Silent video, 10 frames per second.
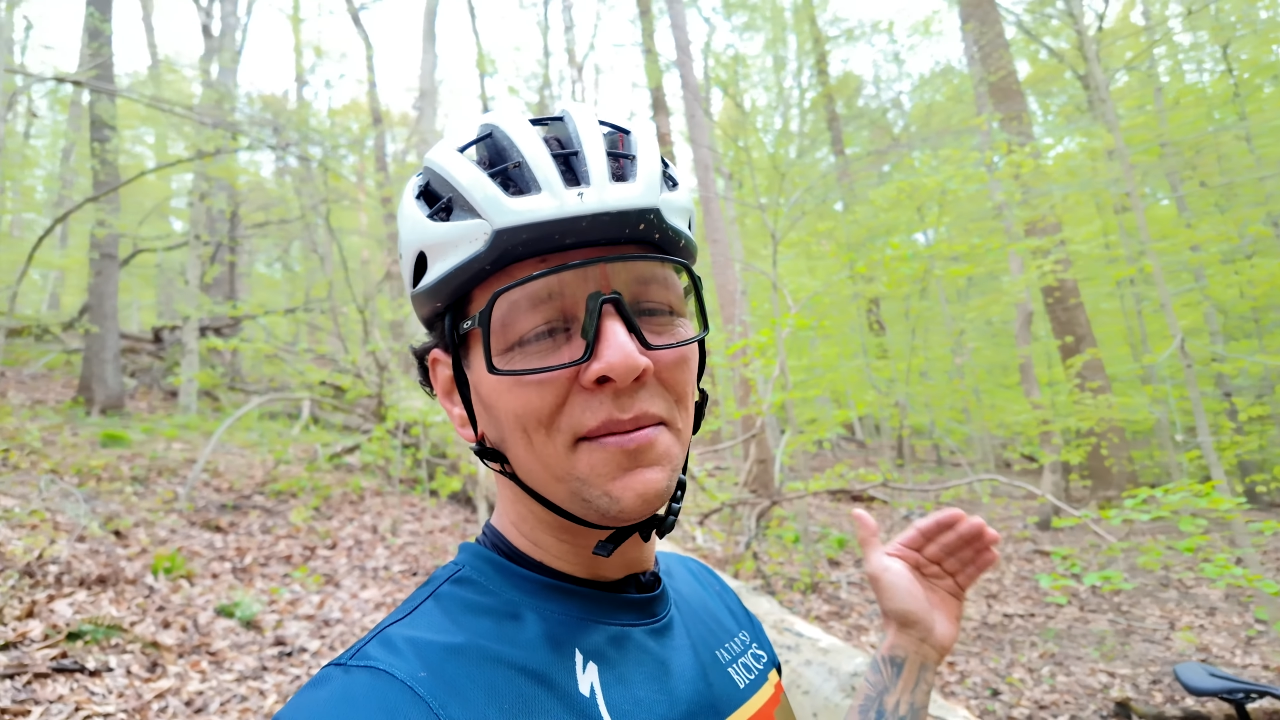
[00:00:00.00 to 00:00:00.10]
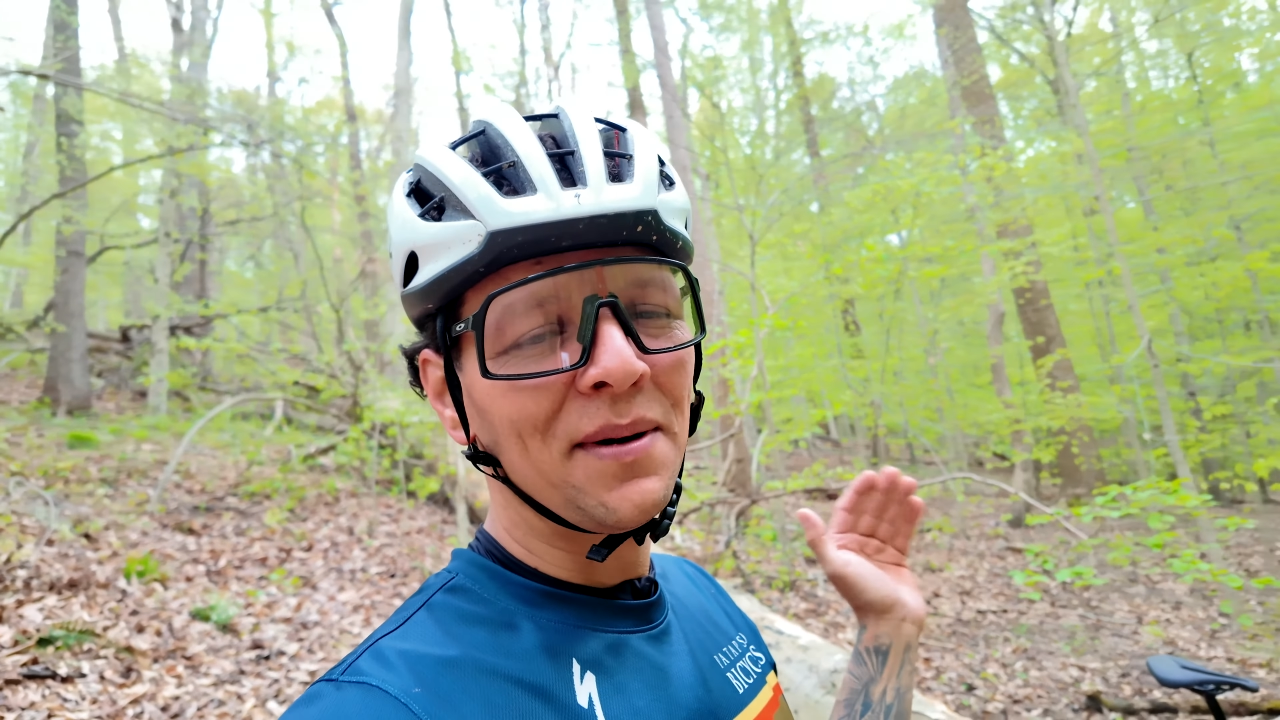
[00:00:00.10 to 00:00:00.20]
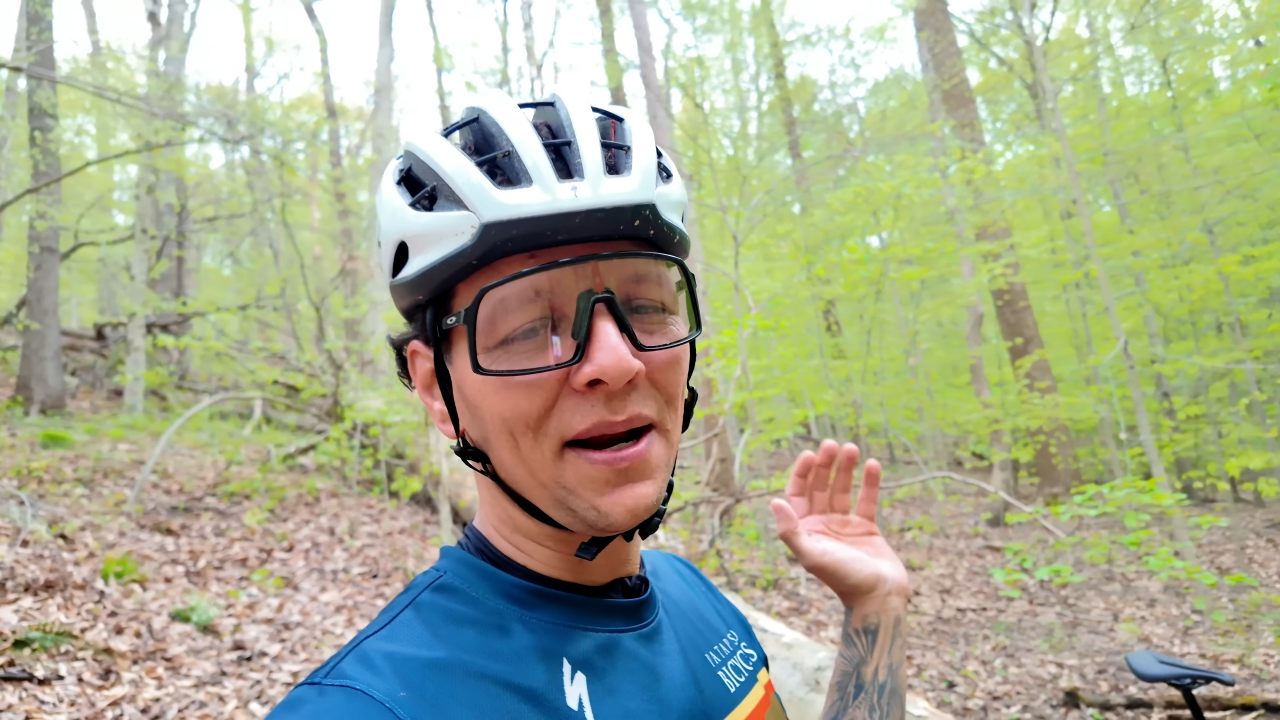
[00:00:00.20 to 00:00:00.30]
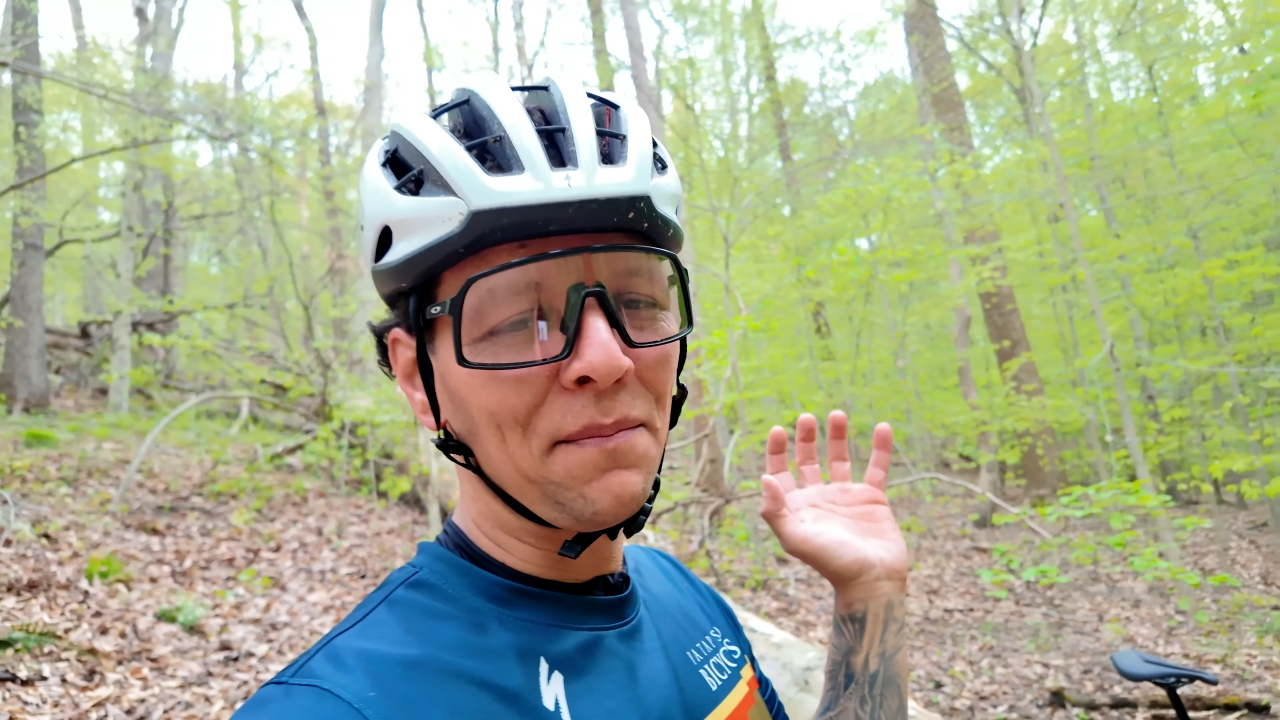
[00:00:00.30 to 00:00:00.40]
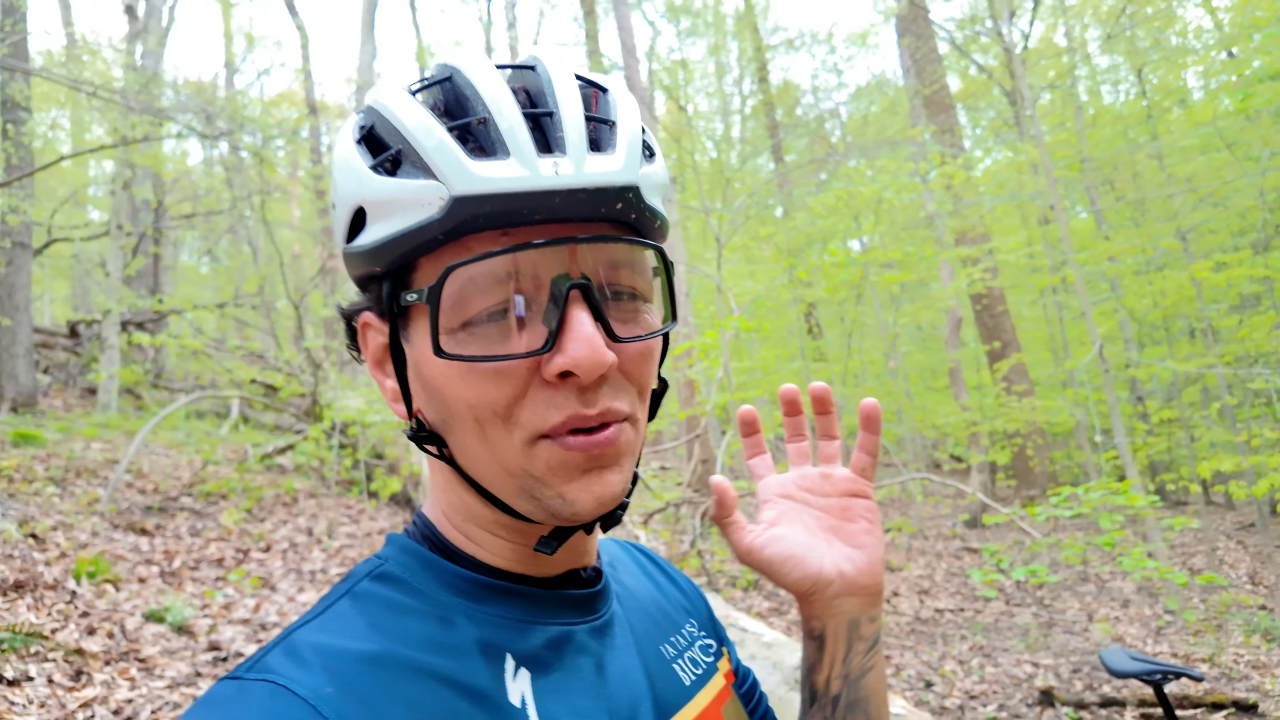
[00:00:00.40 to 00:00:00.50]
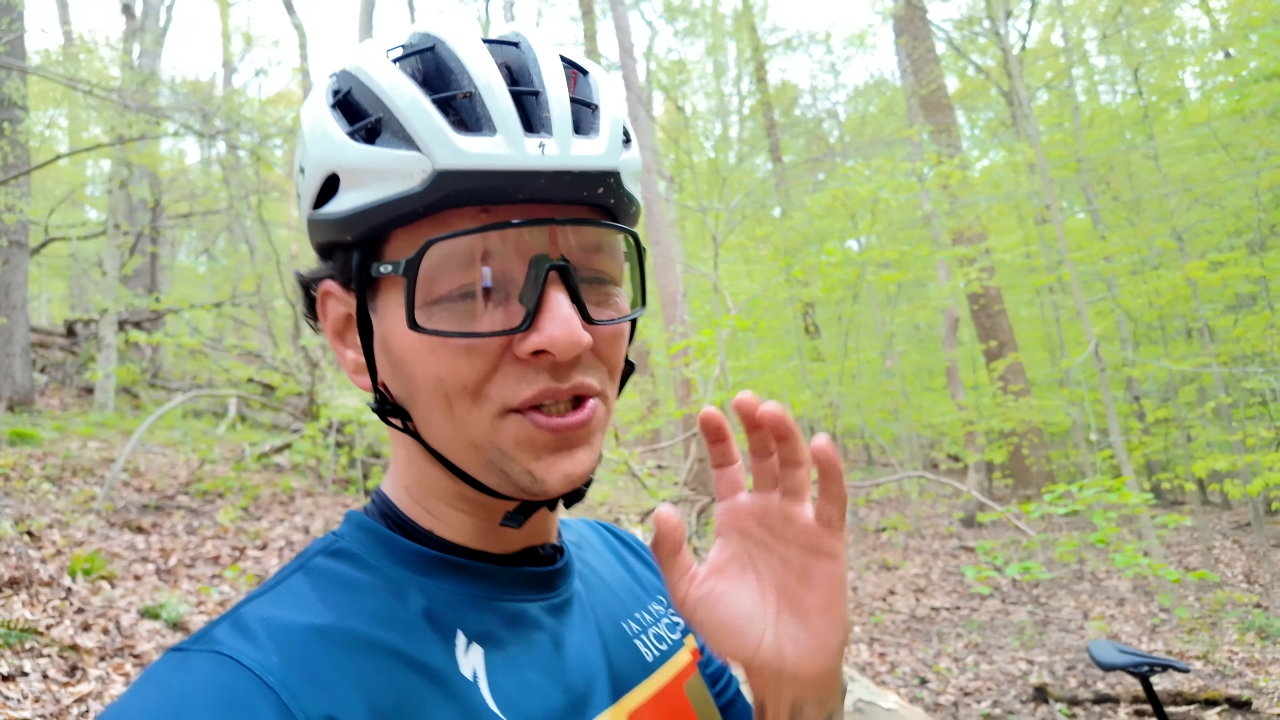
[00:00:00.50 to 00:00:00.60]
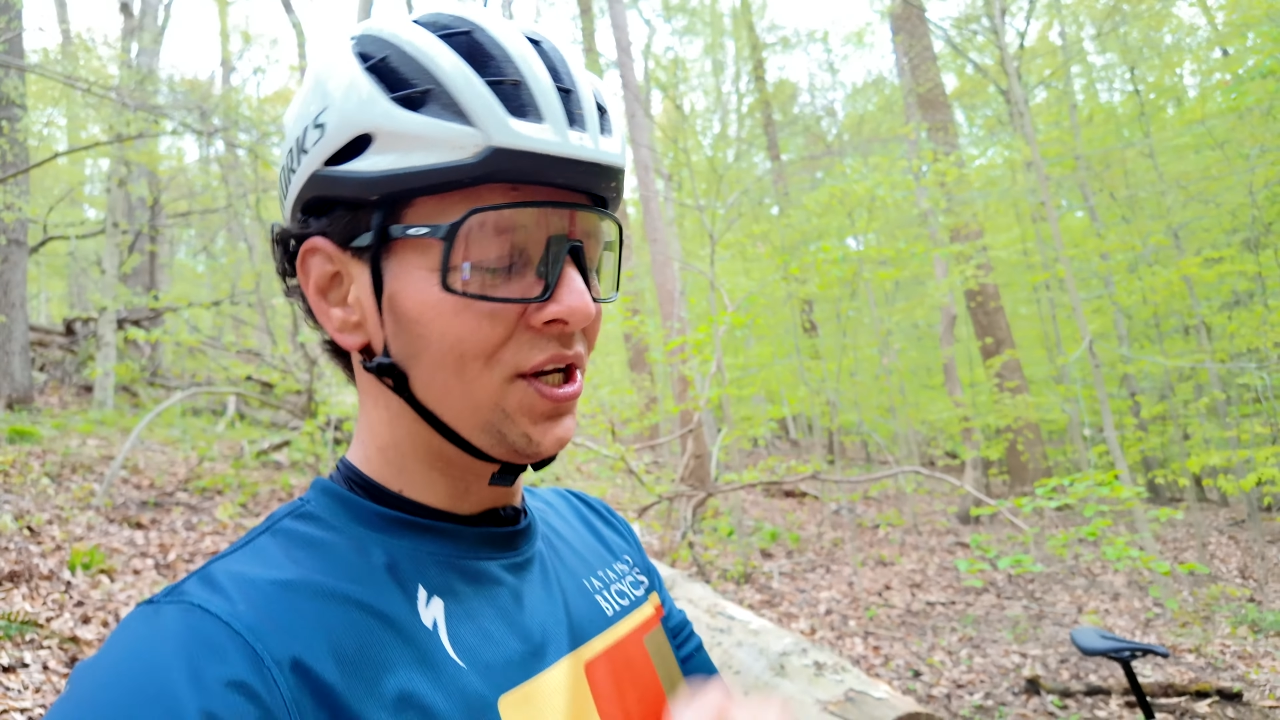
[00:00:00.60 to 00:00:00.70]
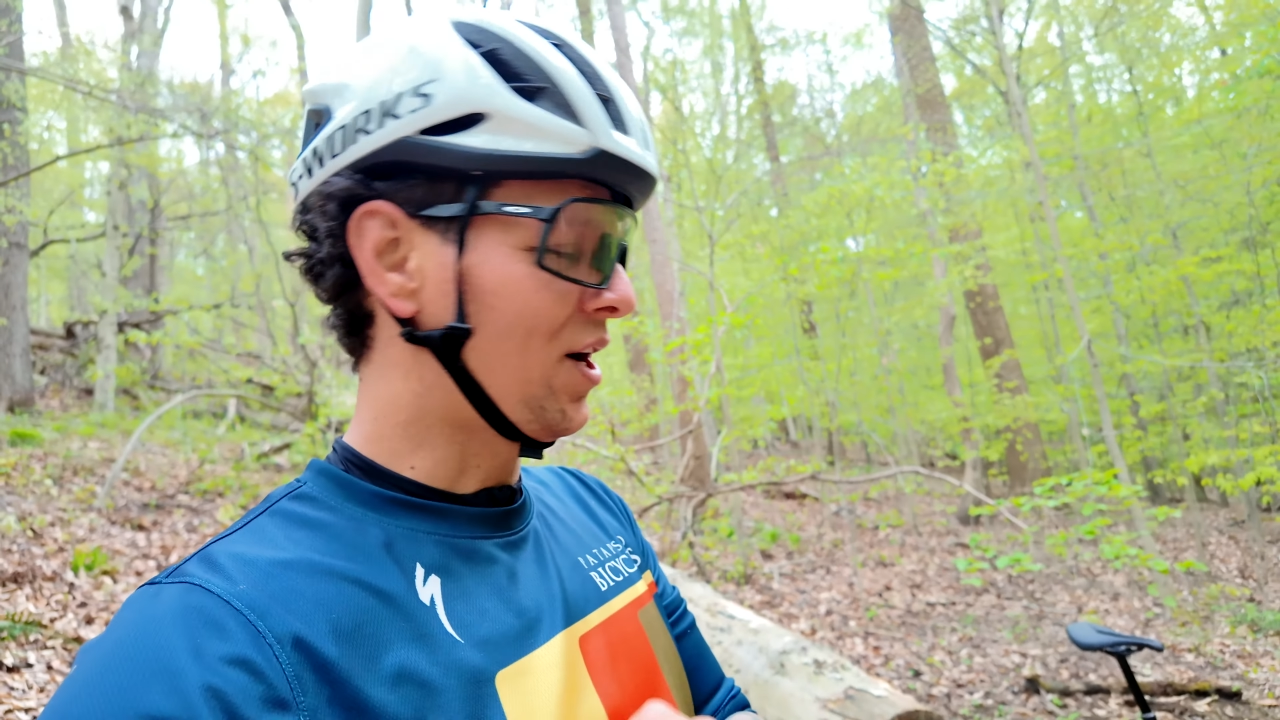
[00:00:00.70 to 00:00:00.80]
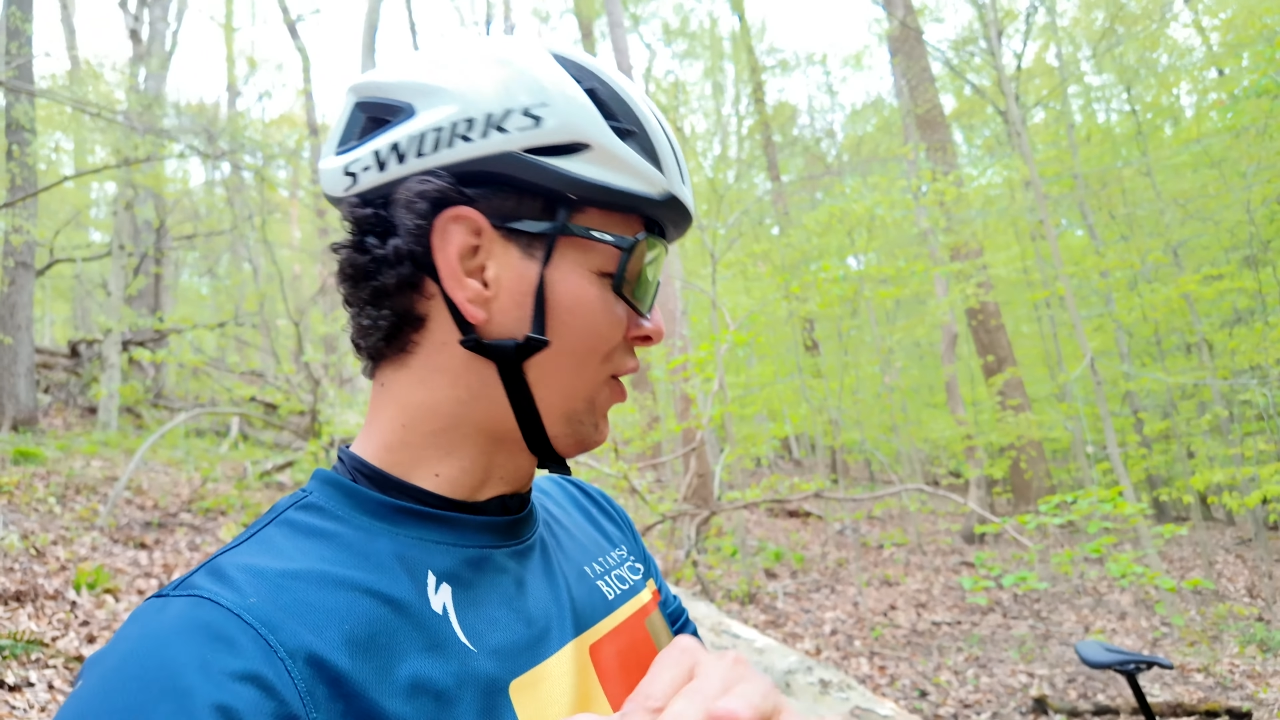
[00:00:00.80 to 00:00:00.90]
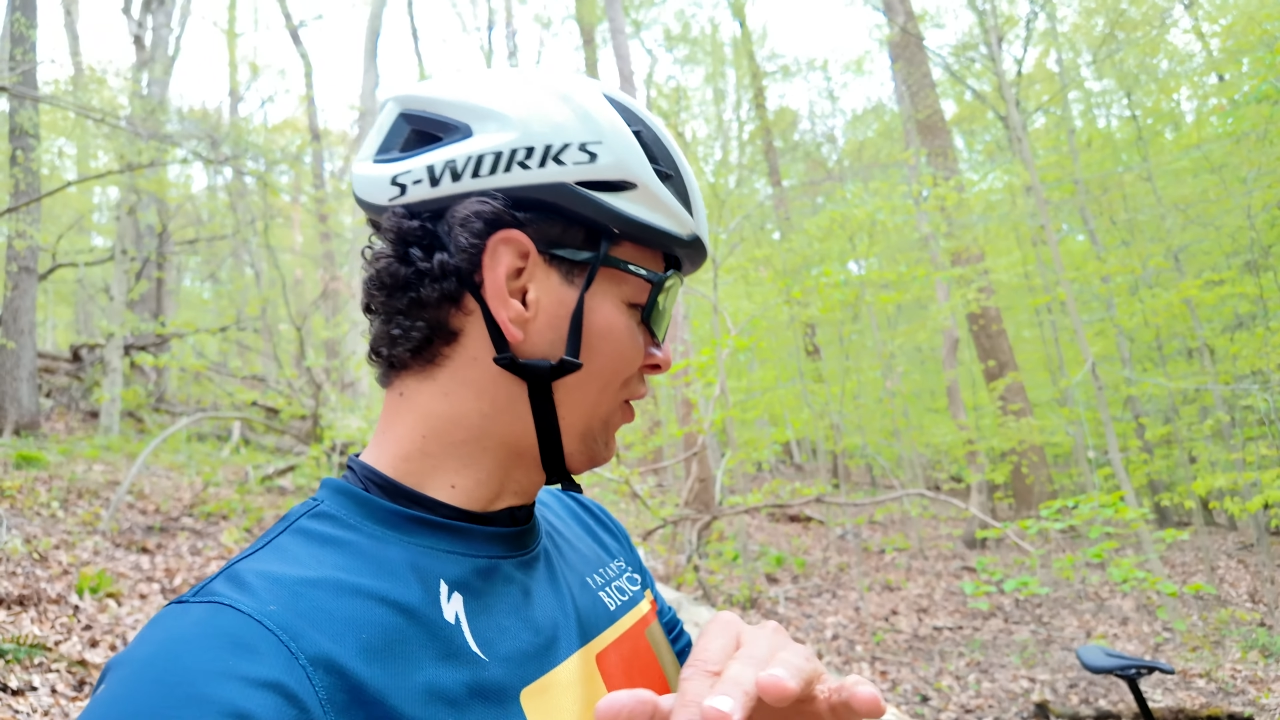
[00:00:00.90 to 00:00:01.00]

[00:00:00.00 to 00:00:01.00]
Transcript: but I appreciate